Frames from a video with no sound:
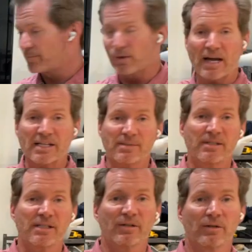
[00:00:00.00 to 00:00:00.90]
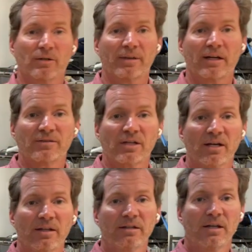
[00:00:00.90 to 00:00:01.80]
of brass material that I've
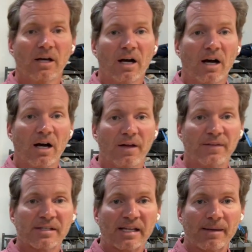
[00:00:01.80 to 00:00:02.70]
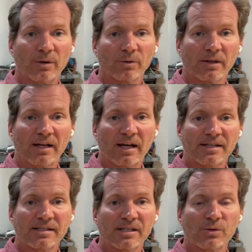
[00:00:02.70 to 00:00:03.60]
done. This came out really
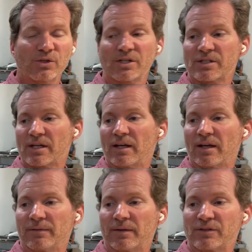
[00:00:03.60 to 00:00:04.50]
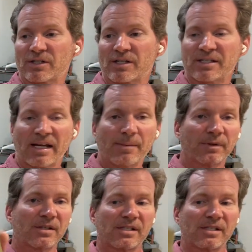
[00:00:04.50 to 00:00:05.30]
nice. This was just a sample to